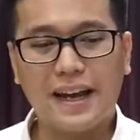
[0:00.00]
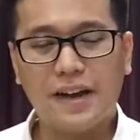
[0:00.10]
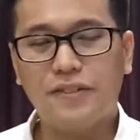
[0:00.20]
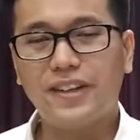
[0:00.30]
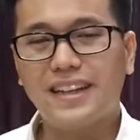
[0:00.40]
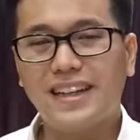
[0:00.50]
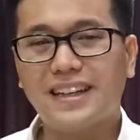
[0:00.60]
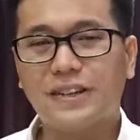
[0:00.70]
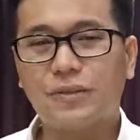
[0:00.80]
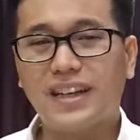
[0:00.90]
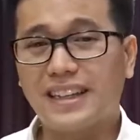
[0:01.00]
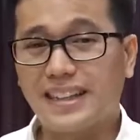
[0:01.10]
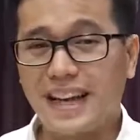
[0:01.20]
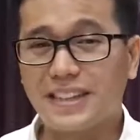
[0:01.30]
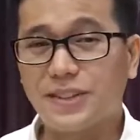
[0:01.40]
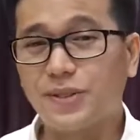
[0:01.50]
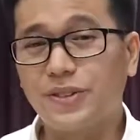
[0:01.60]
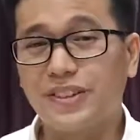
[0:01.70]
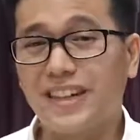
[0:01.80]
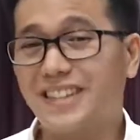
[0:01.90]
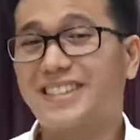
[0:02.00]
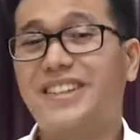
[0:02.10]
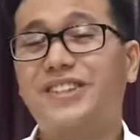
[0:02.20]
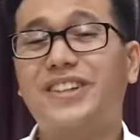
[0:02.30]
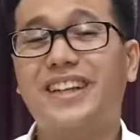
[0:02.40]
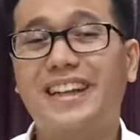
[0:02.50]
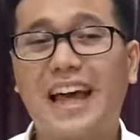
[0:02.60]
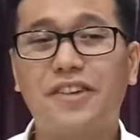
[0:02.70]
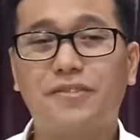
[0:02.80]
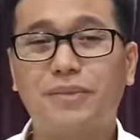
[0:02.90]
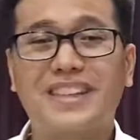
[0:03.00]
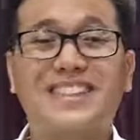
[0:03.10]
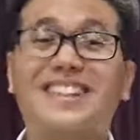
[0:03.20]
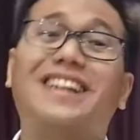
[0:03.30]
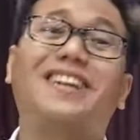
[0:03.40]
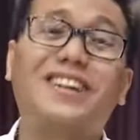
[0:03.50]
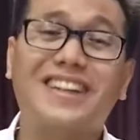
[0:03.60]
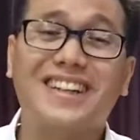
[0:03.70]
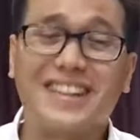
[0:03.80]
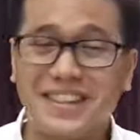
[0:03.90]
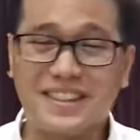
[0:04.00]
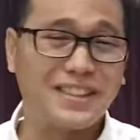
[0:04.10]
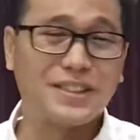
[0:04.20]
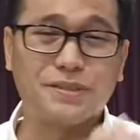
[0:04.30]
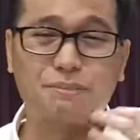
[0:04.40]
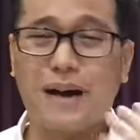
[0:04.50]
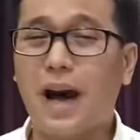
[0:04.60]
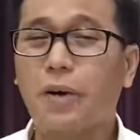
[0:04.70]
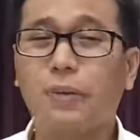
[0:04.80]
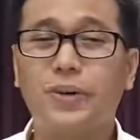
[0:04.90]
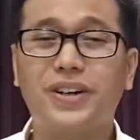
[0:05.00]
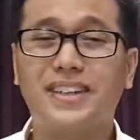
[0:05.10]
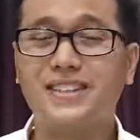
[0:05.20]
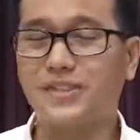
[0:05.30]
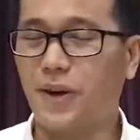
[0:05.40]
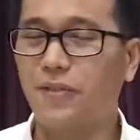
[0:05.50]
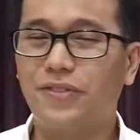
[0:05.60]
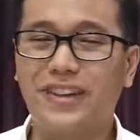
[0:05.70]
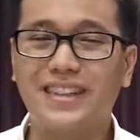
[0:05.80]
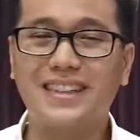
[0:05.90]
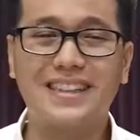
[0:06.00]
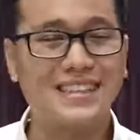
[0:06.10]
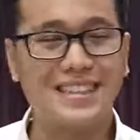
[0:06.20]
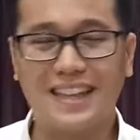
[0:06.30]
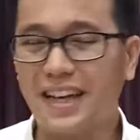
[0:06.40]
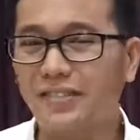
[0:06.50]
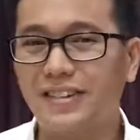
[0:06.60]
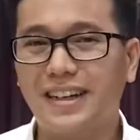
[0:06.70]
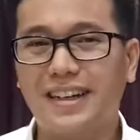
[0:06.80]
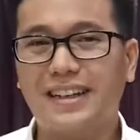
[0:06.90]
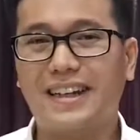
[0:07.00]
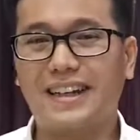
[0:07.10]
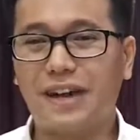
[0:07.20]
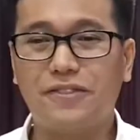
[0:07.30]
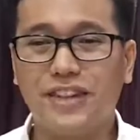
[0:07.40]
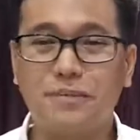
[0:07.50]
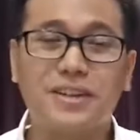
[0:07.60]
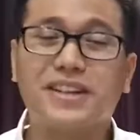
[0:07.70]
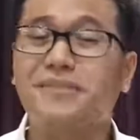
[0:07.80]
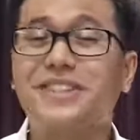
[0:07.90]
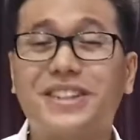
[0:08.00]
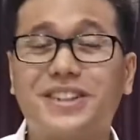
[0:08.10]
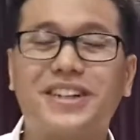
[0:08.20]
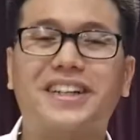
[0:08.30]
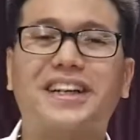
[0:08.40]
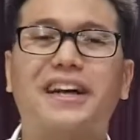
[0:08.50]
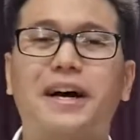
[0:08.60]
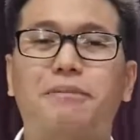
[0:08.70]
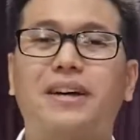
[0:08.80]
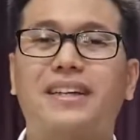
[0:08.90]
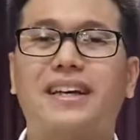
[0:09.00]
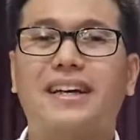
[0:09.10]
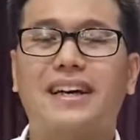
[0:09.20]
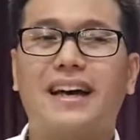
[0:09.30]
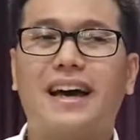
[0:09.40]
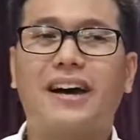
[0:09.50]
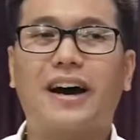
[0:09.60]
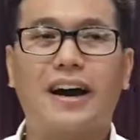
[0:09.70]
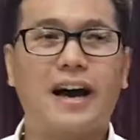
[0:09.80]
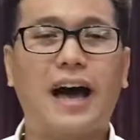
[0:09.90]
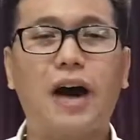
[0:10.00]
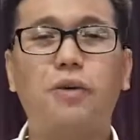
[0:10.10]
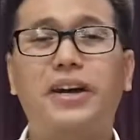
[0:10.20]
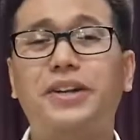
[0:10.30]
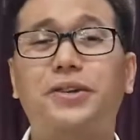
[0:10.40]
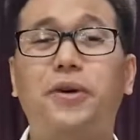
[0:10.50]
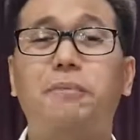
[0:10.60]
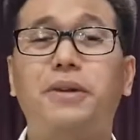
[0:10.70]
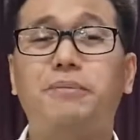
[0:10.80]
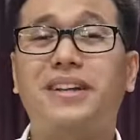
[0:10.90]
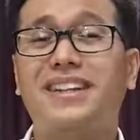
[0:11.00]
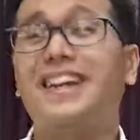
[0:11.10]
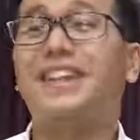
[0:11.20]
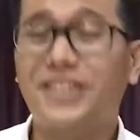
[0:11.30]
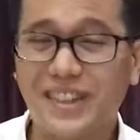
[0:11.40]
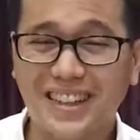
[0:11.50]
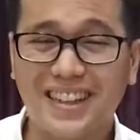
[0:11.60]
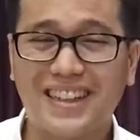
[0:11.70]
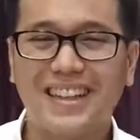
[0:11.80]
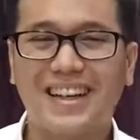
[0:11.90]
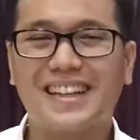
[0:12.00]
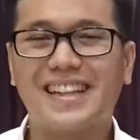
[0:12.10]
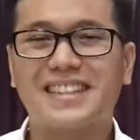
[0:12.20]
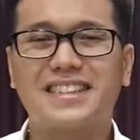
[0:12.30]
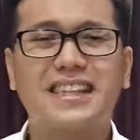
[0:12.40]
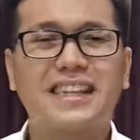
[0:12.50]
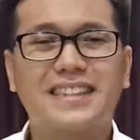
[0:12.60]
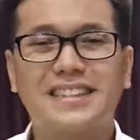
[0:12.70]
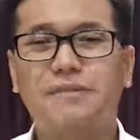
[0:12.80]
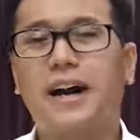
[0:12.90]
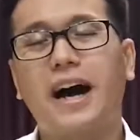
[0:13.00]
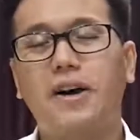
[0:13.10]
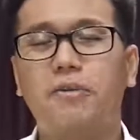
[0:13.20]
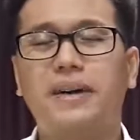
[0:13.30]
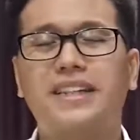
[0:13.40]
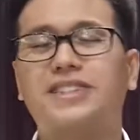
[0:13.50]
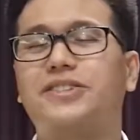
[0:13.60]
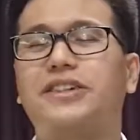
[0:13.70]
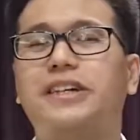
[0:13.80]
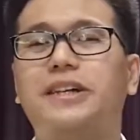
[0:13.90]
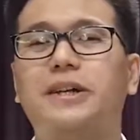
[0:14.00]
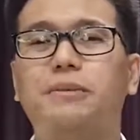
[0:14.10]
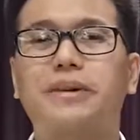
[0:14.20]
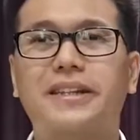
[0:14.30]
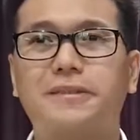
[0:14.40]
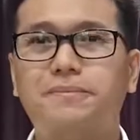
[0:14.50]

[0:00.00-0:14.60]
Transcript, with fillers: everything that we attach to God's eternal life makes it eternal. His power, His sovereignty, His love, like everything becomes eternal. But how can you complement eternal? And that's somehow my struggle. But